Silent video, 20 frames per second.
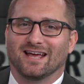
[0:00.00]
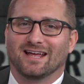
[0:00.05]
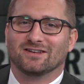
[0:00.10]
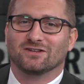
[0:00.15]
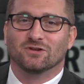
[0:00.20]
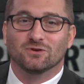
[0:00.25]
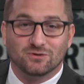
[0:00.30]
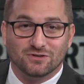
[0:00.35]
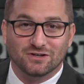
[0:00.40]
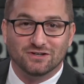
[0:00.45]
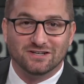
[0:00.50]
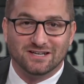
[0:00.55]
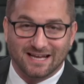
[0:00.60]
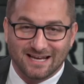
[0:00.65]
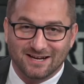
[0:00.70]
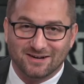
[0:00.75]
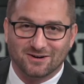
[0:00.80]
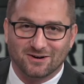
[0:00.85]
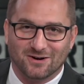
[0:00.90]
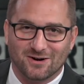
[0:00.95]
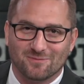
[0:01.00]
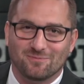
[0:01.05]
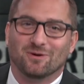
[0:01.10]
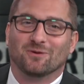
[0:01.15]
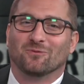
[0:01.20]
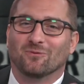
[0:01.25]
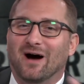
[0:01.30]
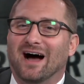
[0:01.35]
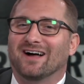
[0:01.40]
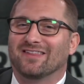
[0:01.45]
and you couldn't hear her,
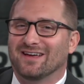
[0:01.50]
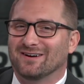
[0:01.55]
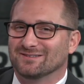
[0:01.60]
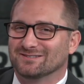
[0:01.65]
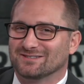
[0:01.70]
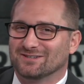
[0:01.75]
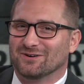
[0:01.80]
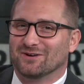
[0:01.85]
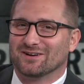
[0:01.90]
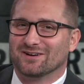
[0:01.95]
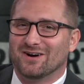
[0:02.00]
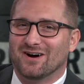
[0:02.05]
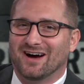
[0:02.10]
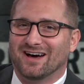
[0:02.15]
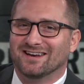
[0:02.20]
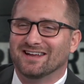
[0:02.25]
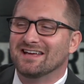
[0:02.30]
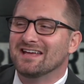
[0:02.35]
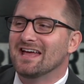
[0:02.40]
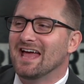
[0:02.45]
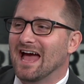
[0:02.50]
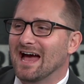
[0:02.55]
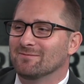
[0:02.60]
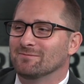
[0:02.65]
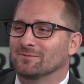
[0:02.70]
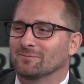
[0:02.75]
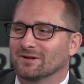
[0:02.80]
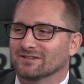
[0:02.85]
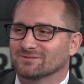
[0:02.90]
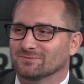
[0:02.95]
but while that was going on,
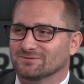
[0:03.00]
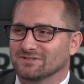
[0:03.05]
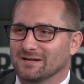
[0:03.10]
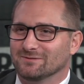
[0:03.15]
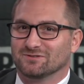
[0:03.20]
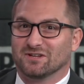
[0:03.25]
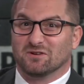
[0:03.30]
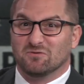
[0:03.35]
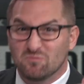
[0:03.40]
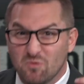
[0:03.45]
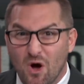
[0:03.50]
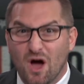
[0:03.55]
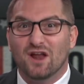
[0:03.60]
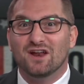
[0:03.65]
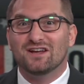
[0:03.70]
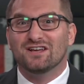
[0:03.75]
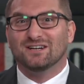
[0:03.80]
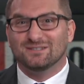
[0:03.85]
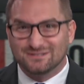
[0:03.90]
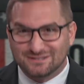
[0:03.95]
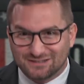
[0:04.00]
Emma multiple times was like, "What are you